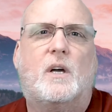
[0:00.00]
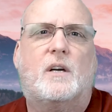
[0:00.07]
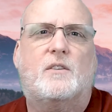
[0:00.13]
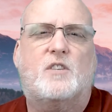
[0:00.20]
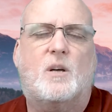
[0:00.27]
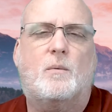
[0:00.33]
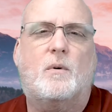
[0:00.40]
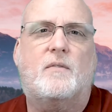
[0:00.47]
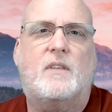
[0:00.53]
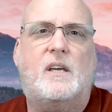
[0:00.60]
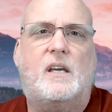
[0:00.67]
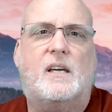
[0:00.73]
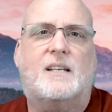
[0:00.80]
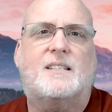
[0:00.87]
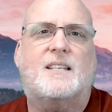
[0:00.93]
some of
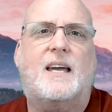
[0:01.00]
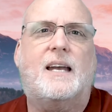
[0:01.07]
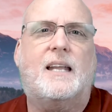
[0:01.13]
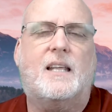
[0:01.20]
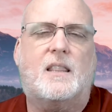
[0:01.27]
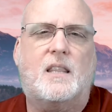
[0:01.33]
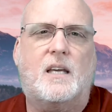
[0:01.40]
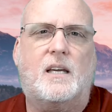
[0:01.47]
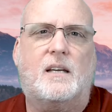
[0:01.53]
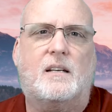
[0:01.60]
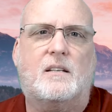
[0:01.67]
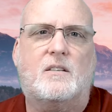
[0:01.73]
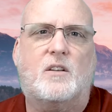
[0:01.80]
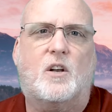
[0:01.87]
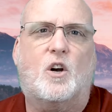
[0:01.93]
the exciting
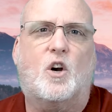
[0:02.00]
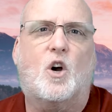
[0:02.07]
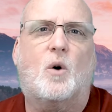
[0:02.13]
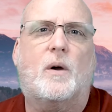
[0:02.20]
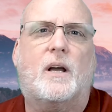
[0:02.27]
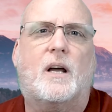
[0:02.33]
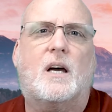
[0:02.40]
things that are going